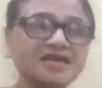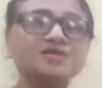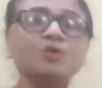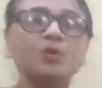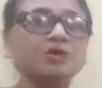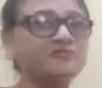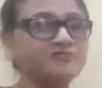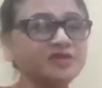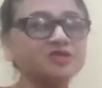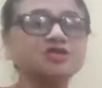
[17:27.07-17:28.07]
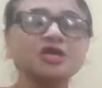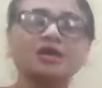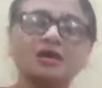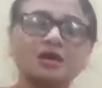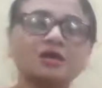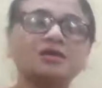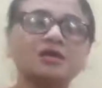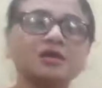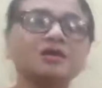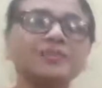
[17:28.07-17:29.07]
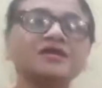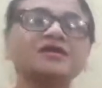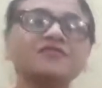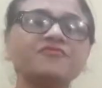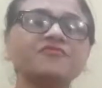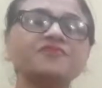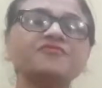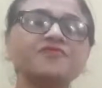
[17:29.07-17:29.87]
goldfinch a little bit different